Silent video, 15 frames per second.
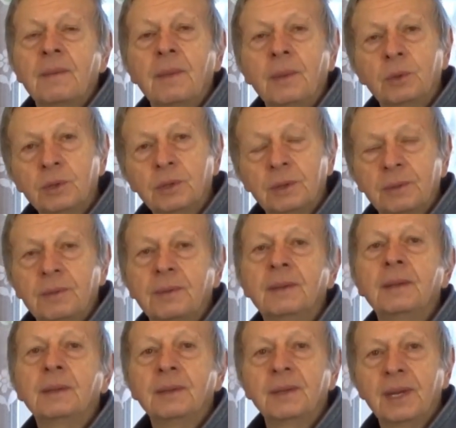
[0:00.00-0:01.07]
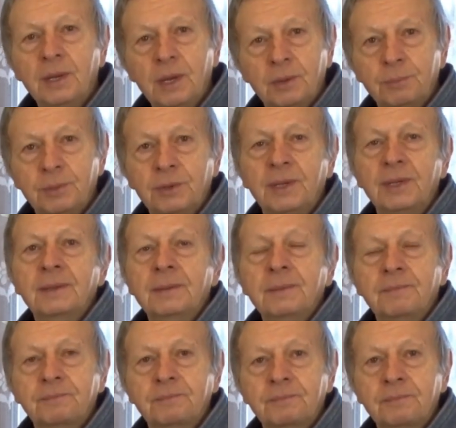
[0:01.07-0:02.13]
or the long period
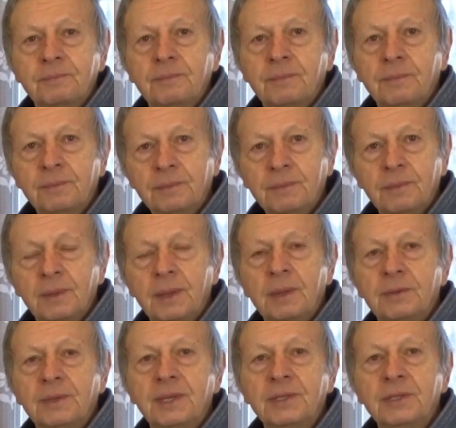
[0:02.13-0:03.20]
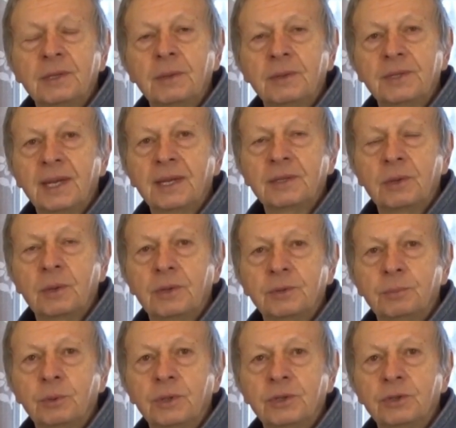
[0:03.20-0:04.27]
of disuse has caused
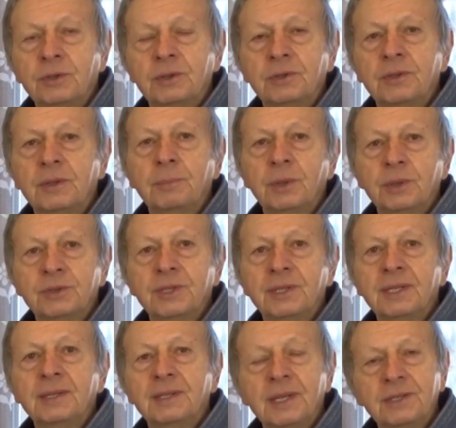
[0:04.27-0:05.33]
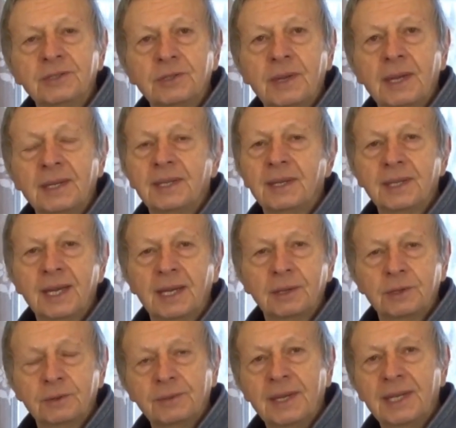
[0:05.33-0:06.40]
moisture to deposit in the insulating
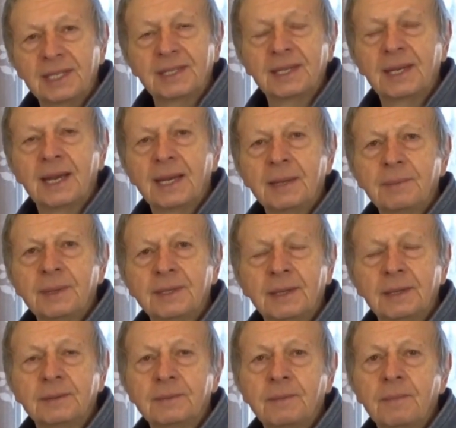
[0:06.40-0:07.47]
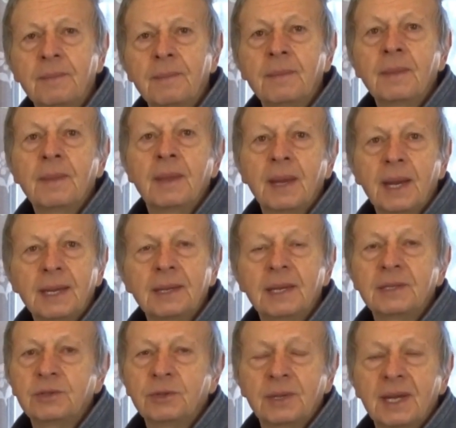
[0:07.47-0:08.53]
layer of the heating element, and
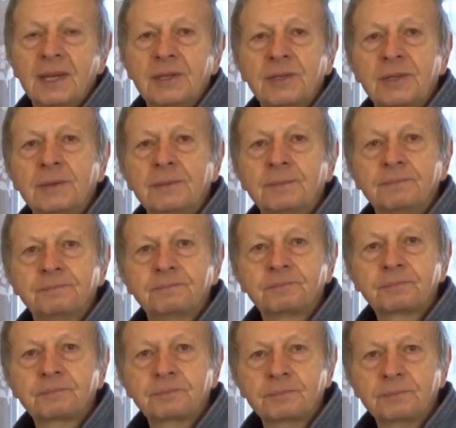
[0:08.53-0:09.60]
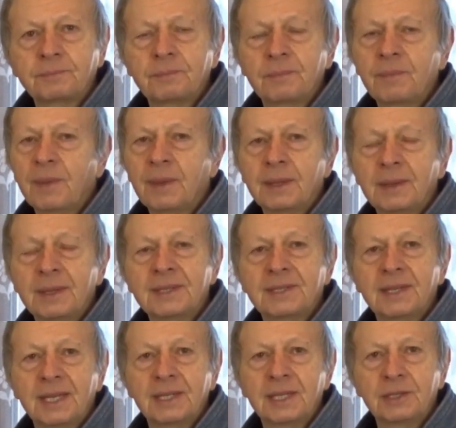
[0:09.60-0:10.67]
thus creates this
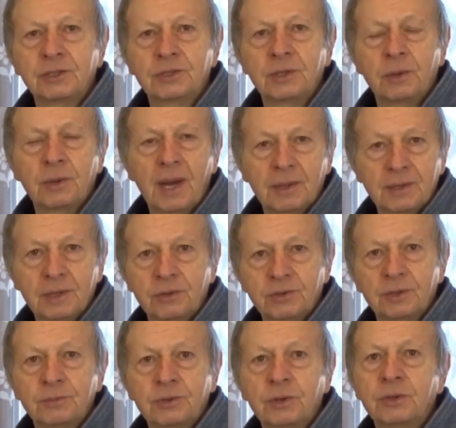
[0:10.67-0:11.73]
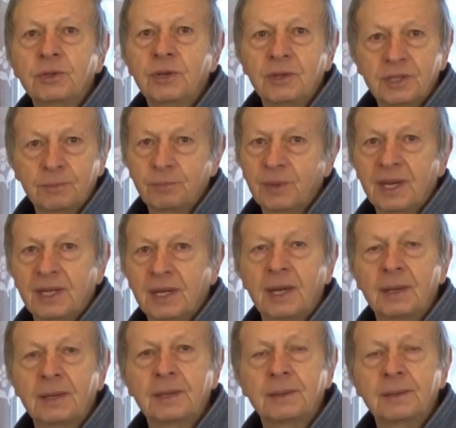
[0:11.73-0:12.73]
leakage to ground and trips your circuit breaker